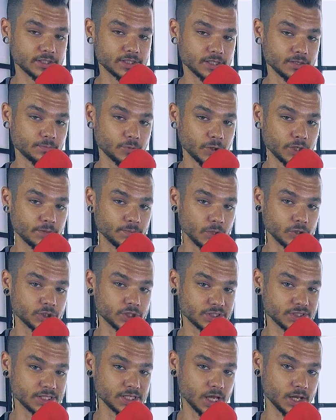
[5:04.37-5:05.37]
some point about
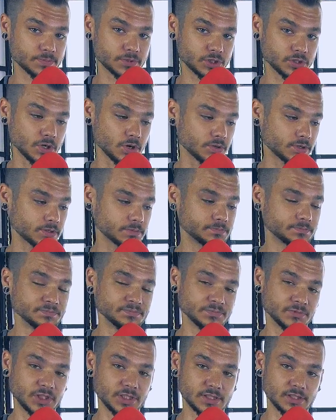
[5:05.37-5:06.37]
just the upstroke,
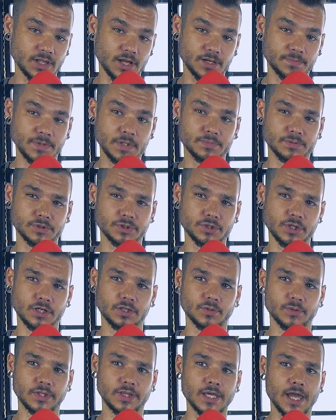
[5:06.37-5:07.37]
because a lot of people
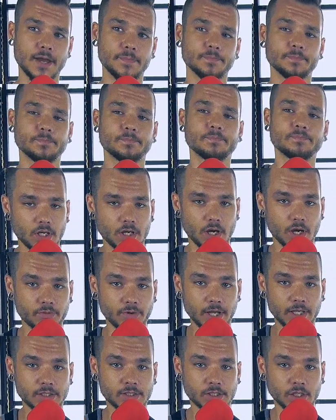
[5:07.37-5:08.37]
struggle with that.
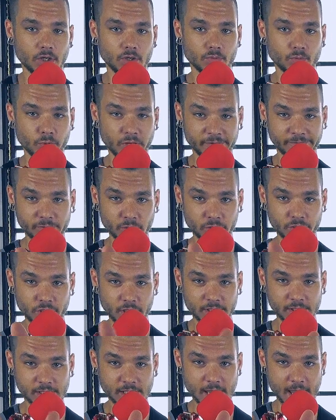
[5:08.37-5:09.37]
Alright, so if you
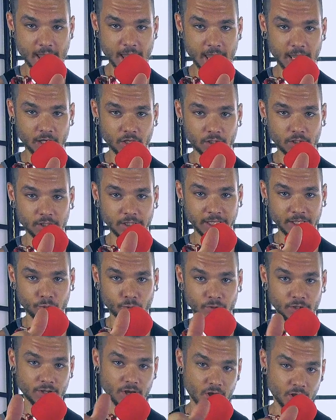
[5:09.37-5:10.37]
adjust the angle, it
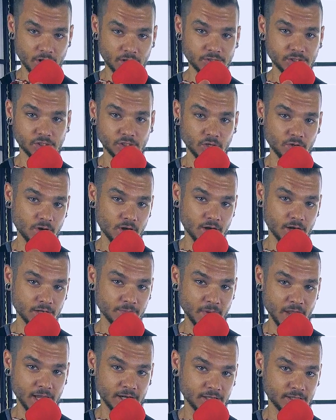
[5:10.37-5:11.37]
will also
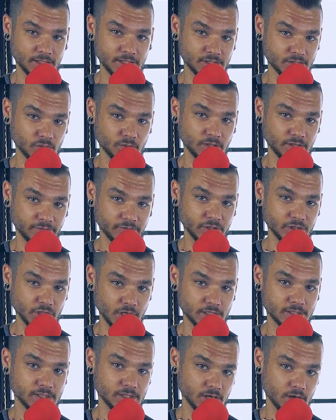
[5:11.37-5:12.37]
automatically sort of
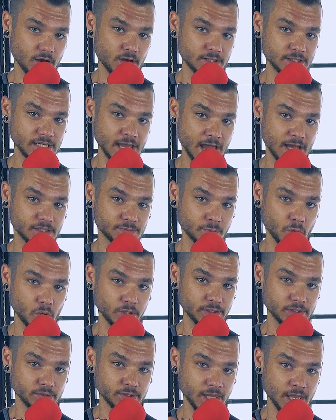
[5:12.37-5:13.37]
adjust the contact
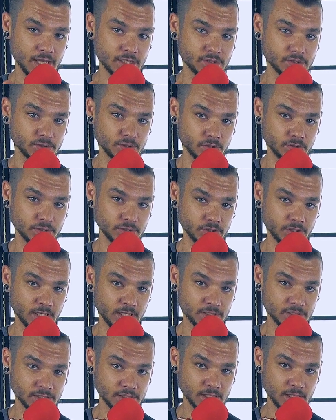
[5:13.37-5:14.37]
point, okay? So don't do
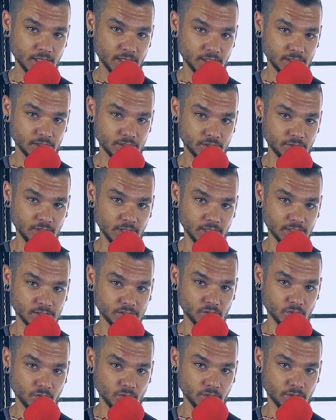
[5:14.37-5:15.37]
this, do
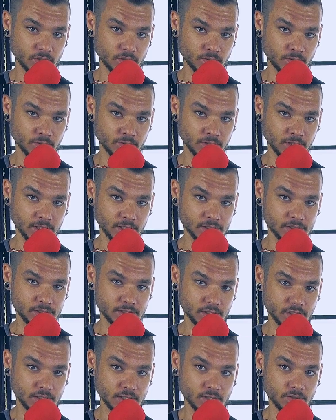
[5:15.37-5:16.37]
this, or this,
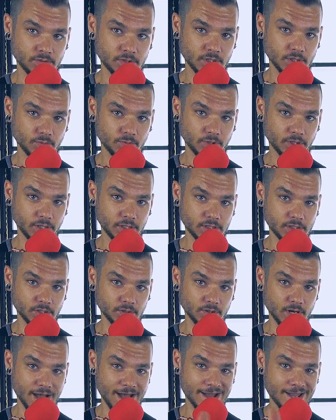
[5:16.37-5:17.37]
you know, one of the
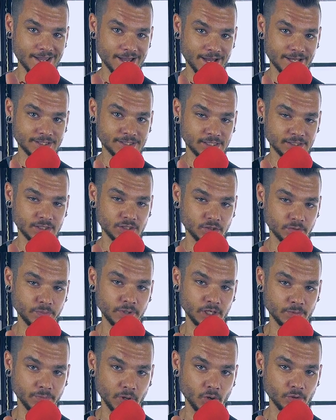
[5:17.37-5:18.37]
two. I tend to do a
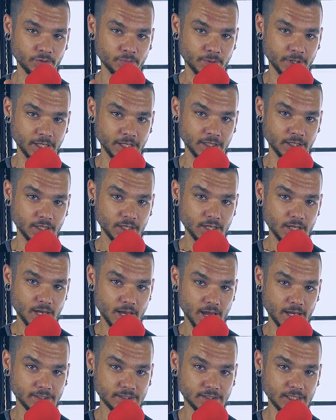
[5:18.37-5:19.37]
bit of both, but
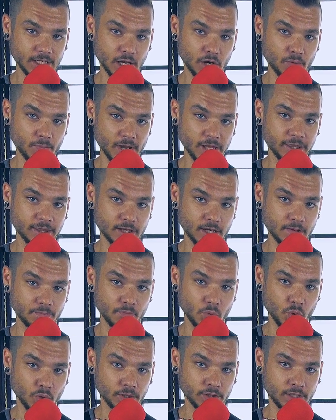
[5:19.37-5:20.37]
I stick out my thumb
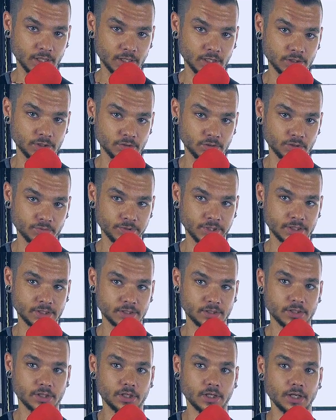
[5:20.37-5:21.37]
more than I do the
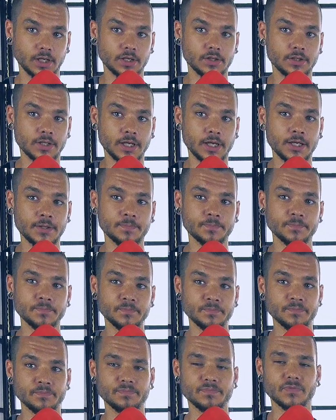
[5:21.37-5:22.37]
wrist turning, okay?
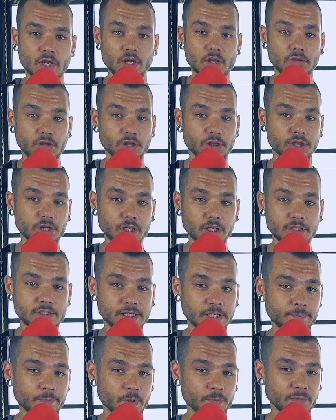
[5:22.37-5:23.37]
The third
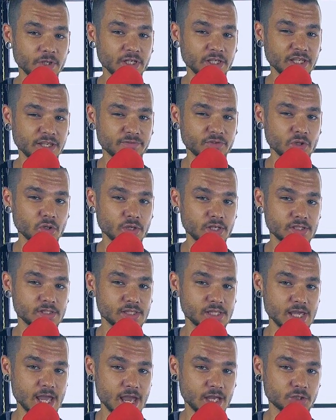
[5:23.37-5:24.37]
tip I'm going to give you is
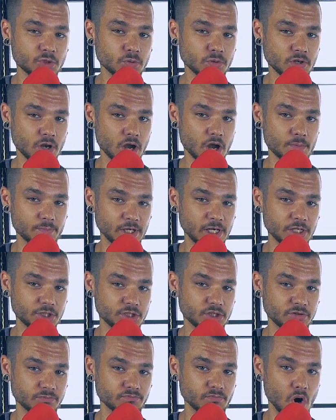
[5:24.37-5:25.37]
the actual
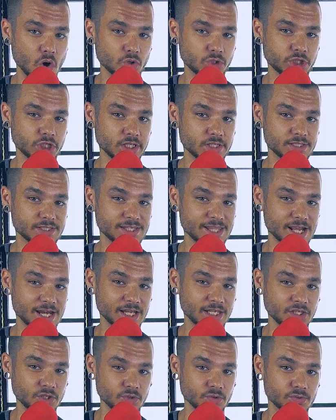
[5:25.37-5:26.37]
combination of motions that I
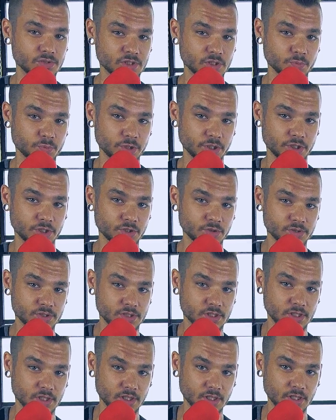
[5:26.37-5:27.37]
use to produce
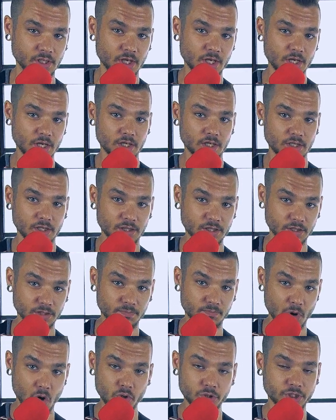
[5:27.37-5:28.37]
the
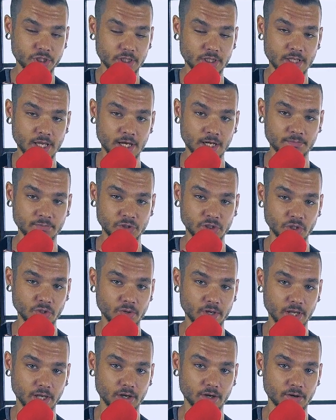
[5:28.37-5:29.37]
motion that I'm
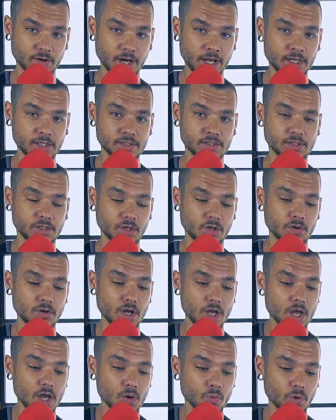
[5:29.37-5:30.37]
doing, alright? So
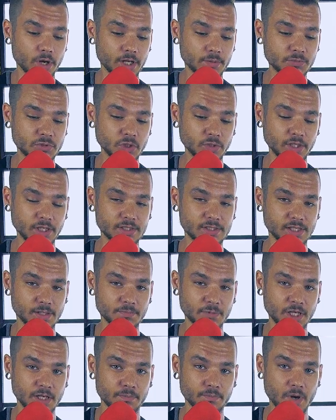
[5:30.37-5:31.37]
what I'm doing is
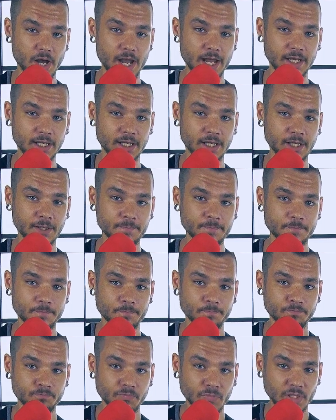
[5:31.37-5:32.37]
I'm combining
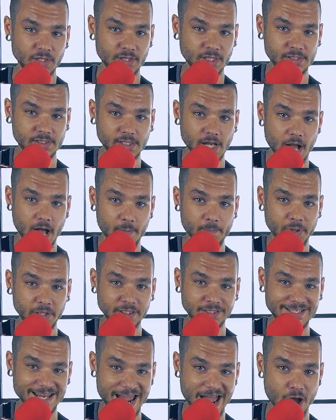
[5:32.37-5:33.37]
this up
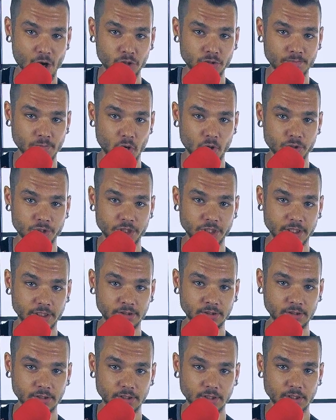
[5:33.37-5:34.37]
and down
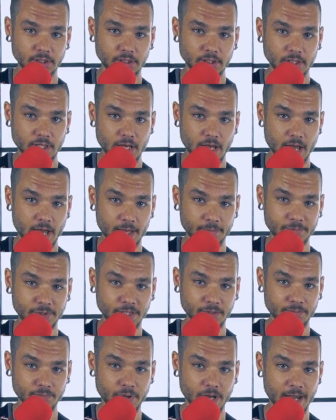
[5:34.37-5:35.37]
motion, I'm
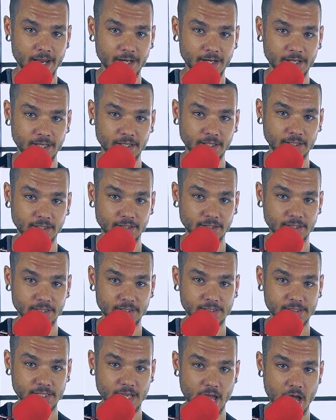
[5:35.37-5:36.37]
combining
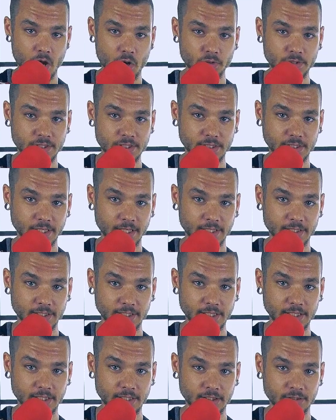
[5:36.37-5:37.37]
this out and
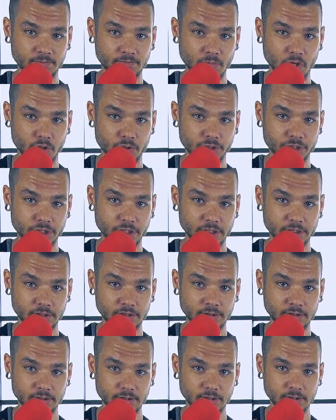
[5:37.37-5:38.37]
in
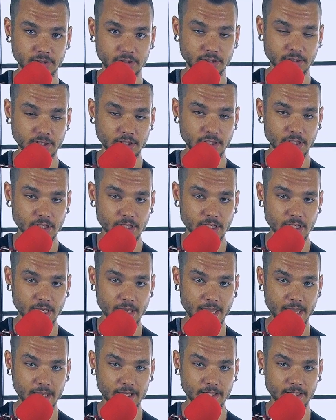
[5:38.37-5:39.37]
motion,
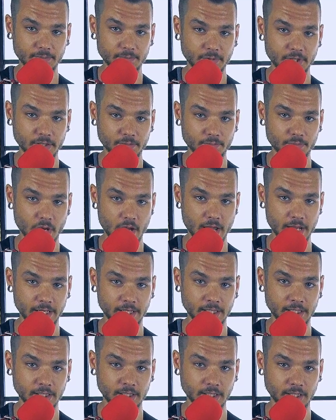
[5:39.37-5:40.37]
and I'm
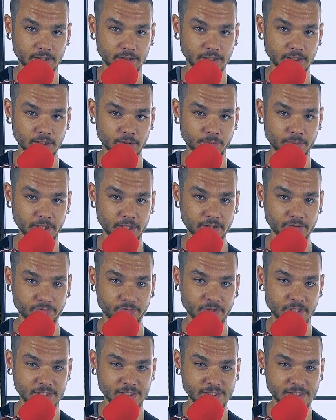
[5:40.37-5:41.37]
combining a little bit
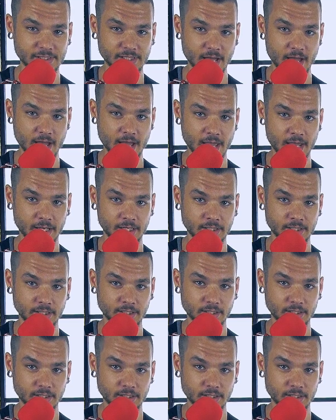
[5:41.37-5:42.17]
of the side